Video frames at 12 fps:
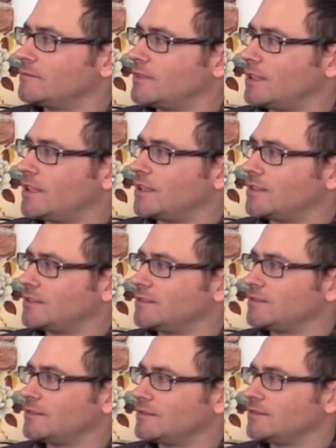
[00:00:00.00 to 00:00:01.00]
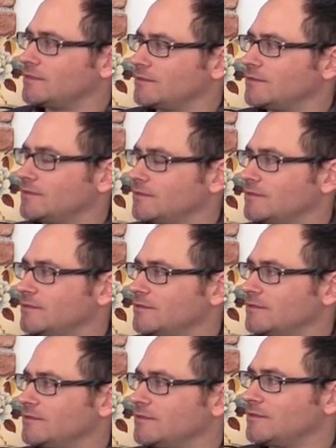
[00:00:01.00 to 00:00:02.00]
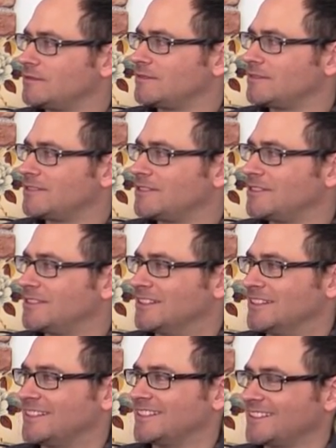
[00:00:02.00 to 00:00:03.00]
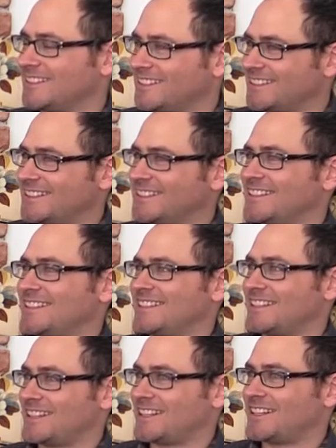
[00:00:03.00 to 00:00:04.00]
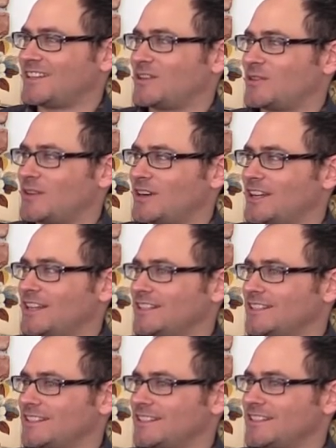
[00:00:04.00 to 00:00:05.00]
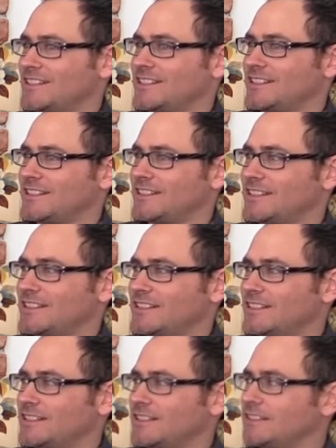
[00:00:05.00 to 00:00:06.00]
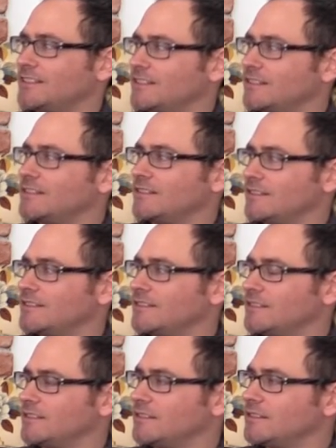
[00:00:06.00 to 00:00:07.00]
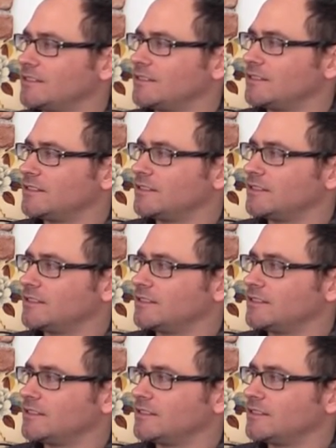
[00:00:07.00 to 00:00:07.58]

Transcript: No words are spoken by the person on screen.